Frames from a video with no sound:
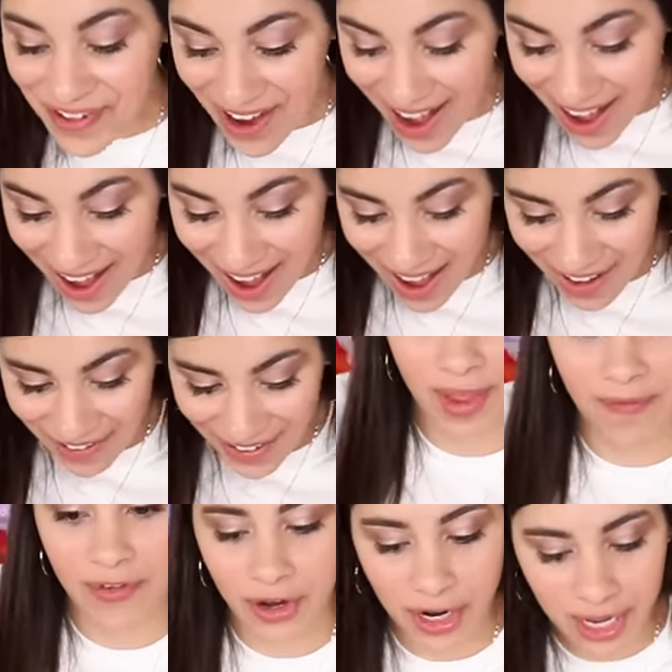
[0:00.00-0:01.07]
Wow,
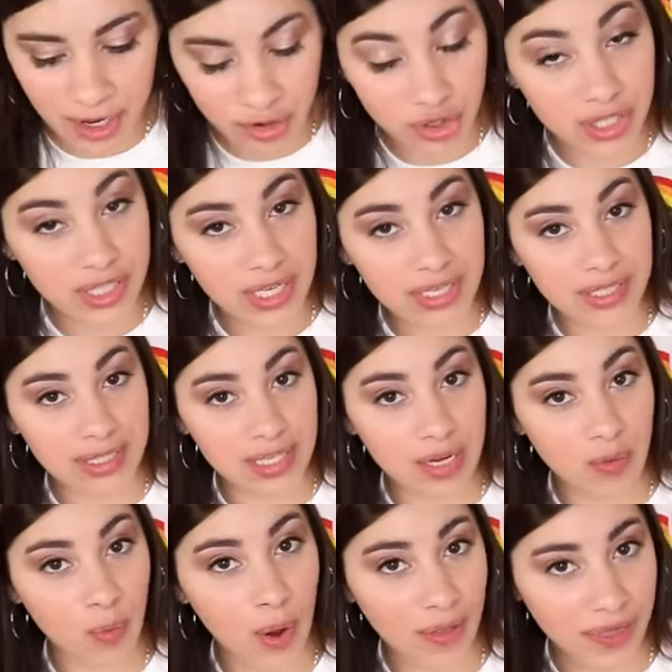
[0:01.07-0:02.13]
I'm very interested to
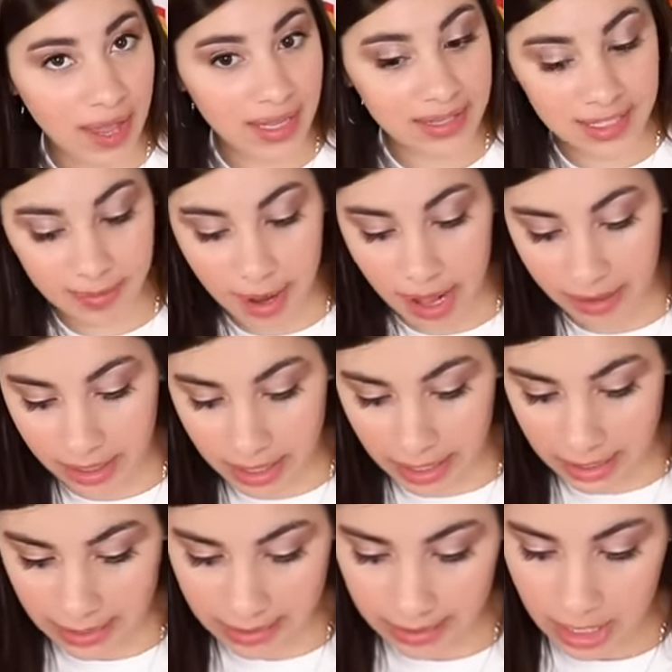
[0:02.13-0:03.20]
see what that smell
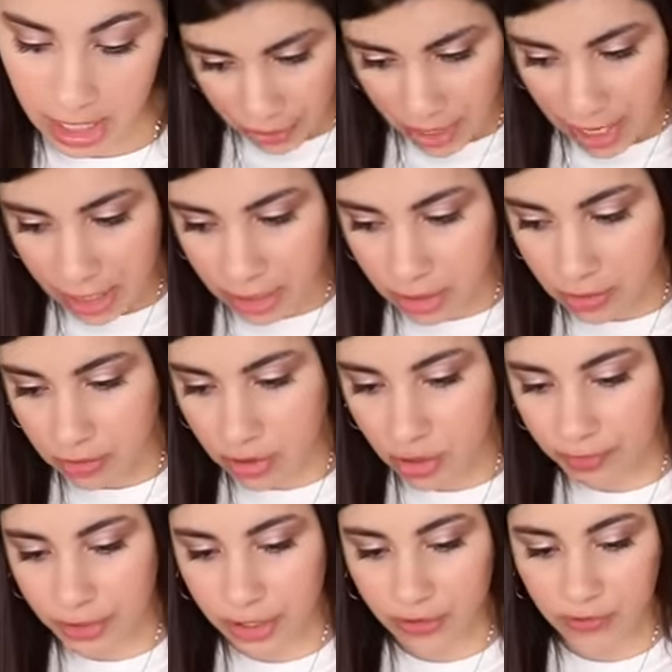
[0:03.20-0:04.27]
is. Thank you
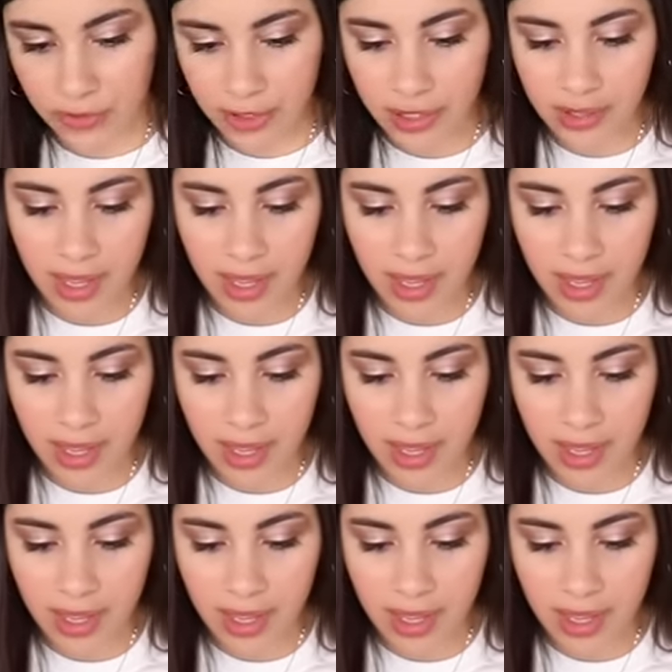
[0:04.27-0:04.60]
so much for the